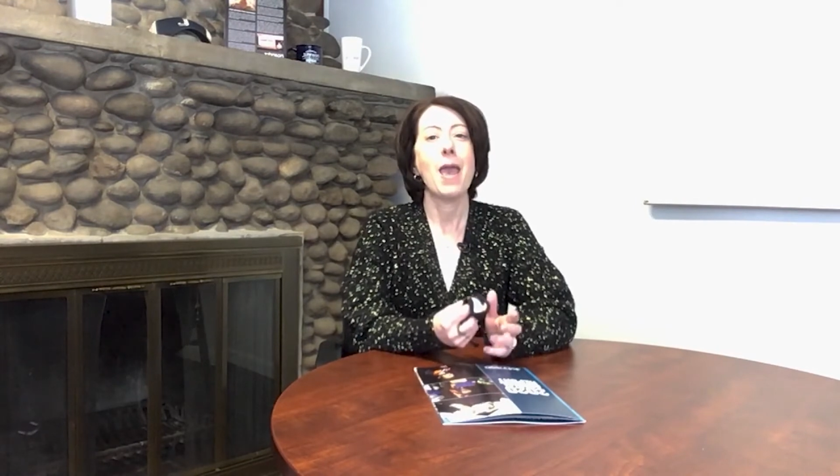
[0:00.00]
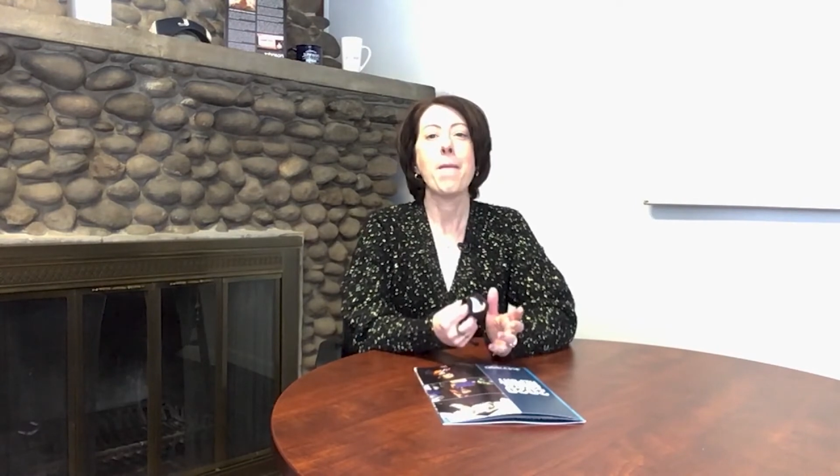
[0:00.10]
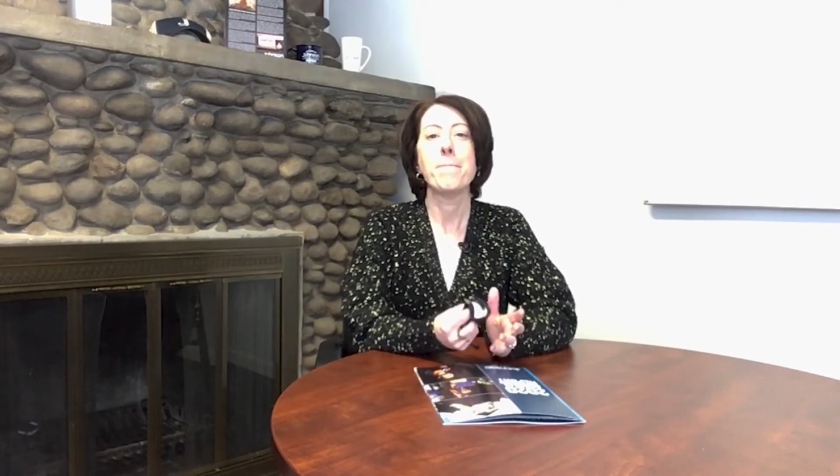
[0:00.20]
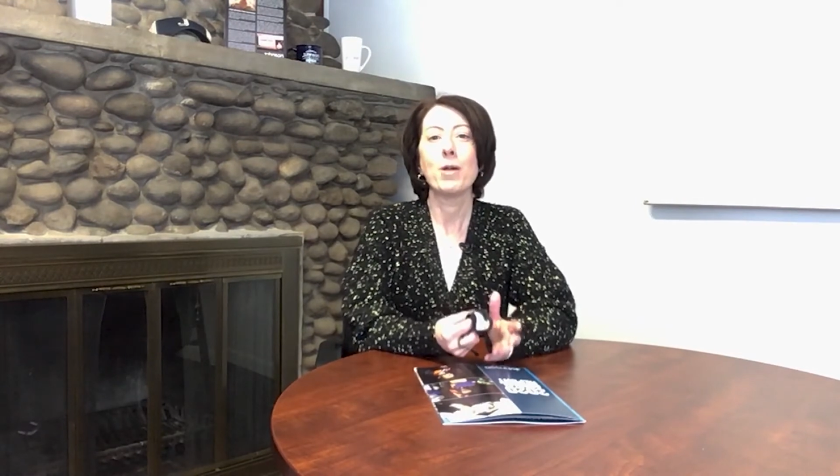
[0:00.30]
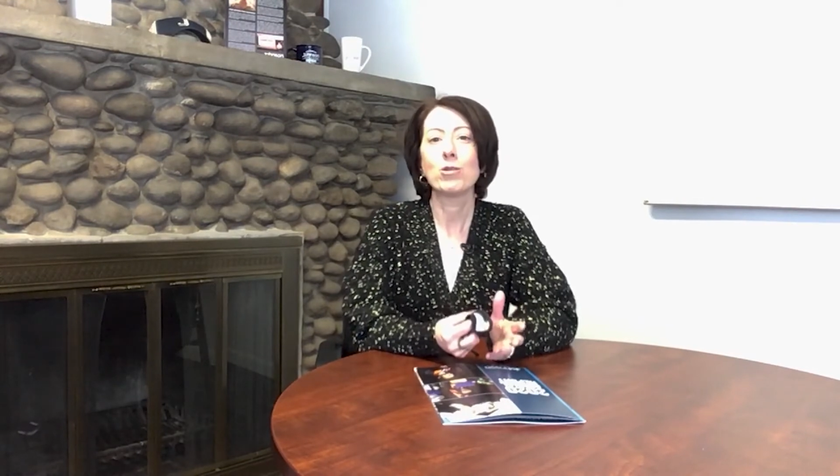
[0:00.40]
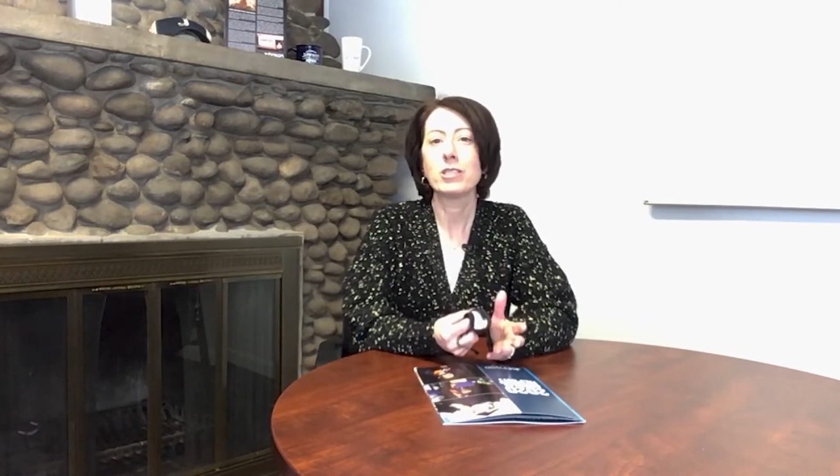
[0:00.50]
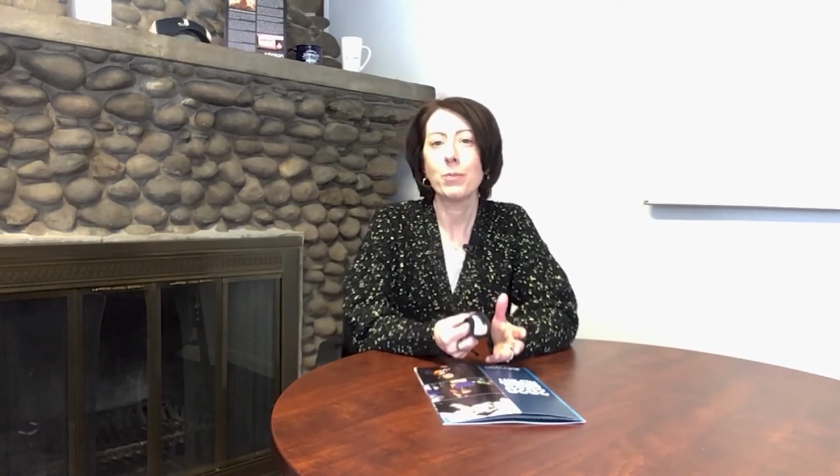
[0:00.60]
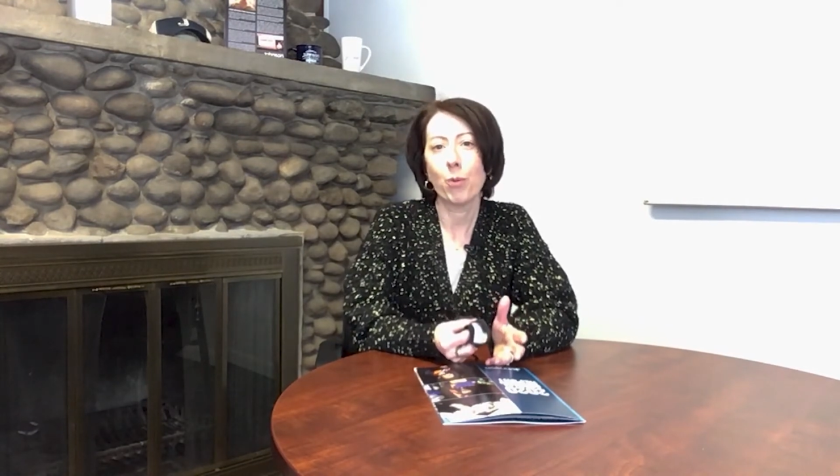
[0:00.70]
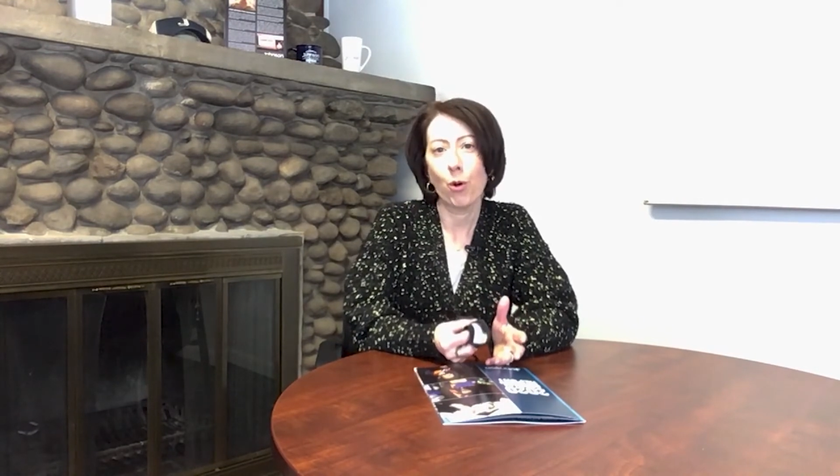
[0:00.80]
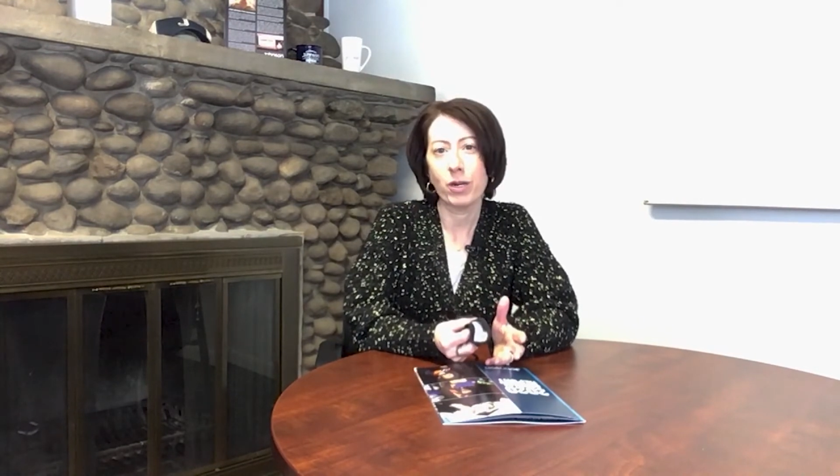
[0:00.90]
and most
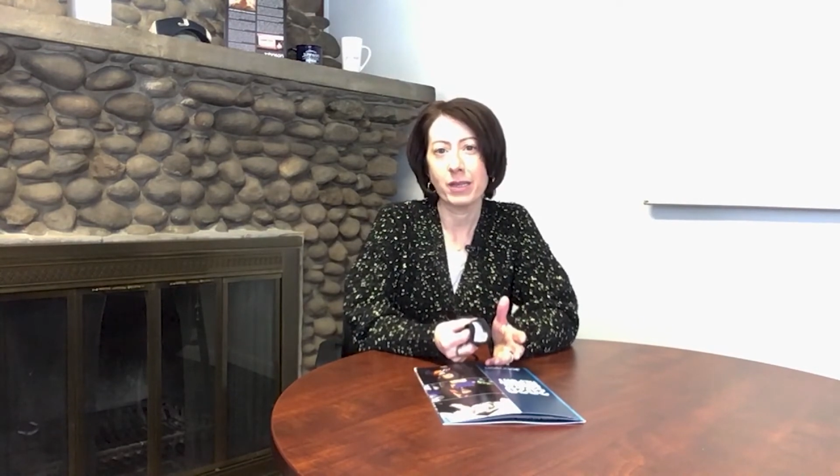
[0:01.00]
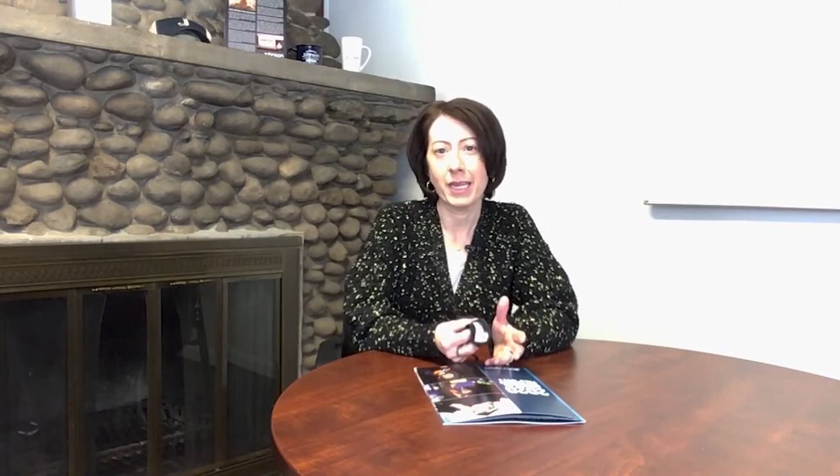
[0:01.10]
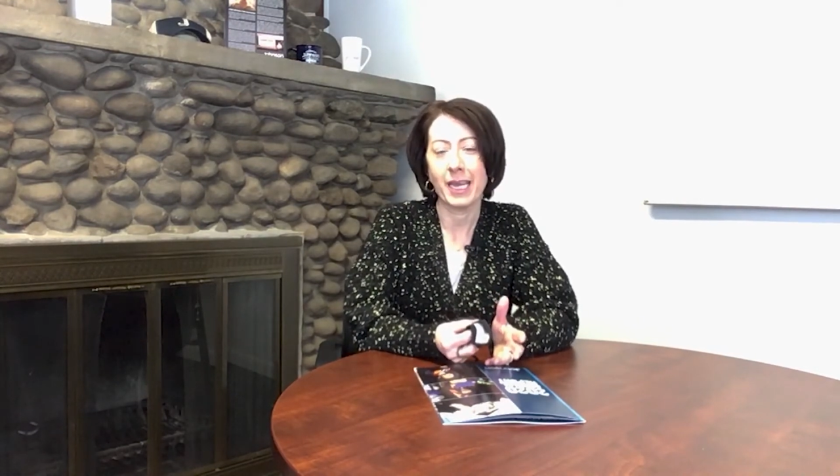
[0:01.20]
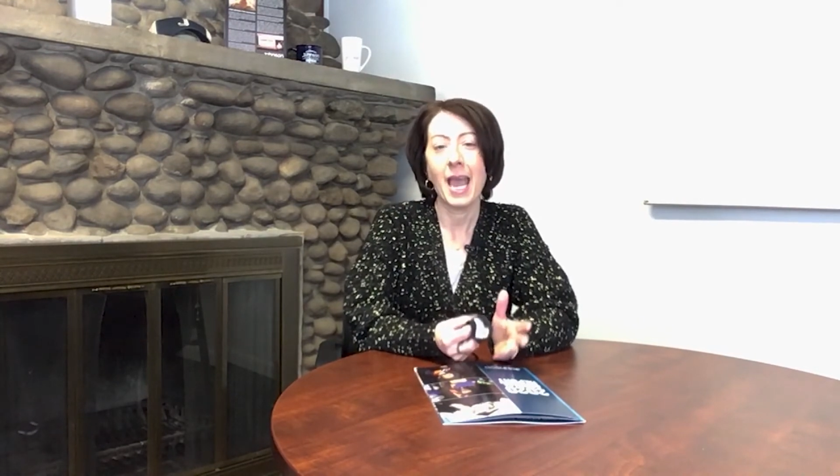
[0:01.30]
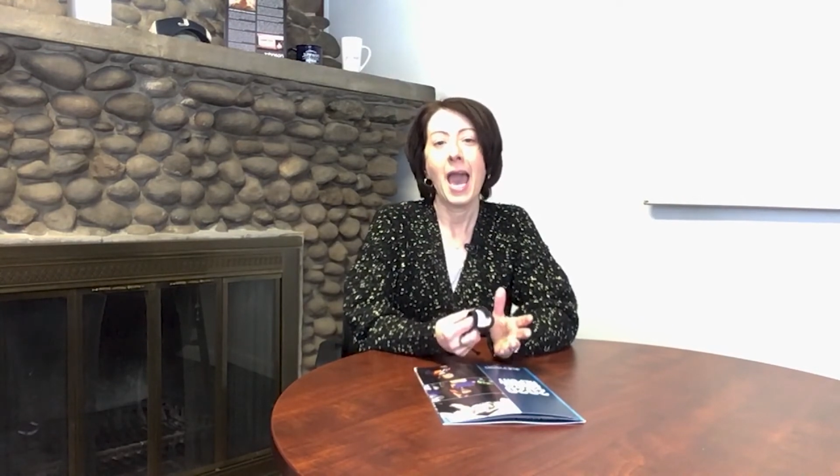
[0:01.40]
importantly,